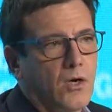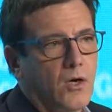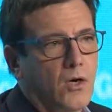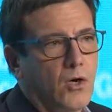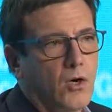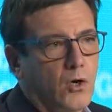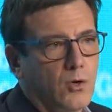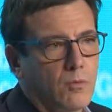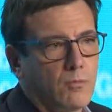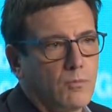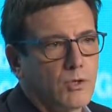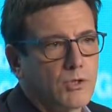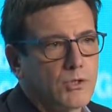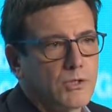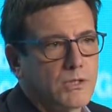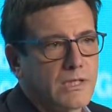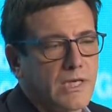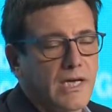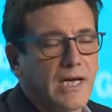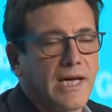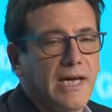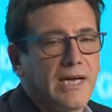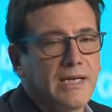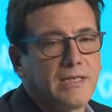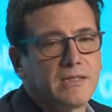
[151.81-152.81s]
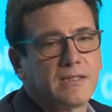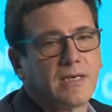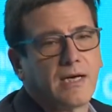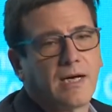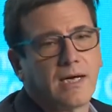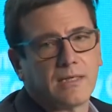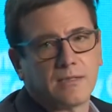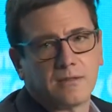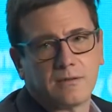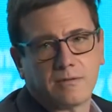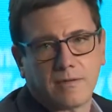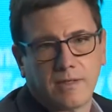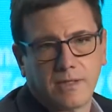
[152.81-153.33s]
almost
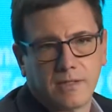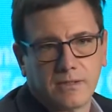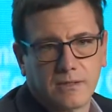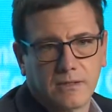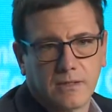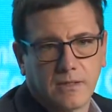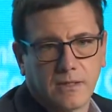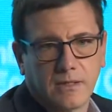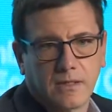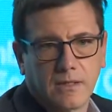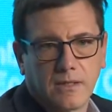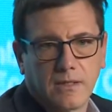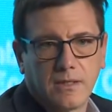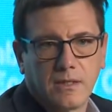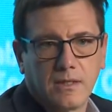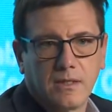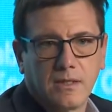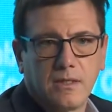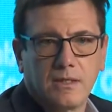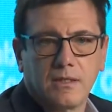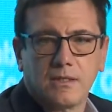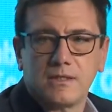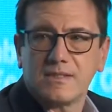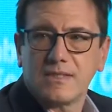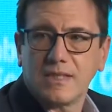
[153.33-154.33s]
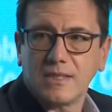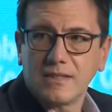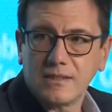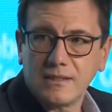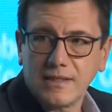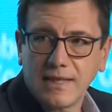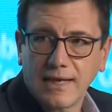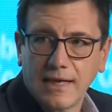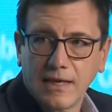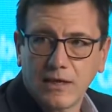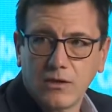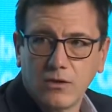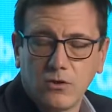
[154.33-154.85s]
800 in
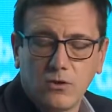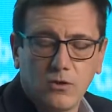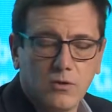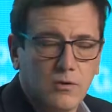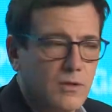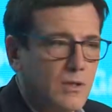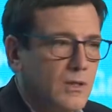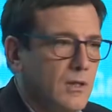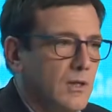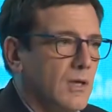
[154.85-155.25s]
Santiago,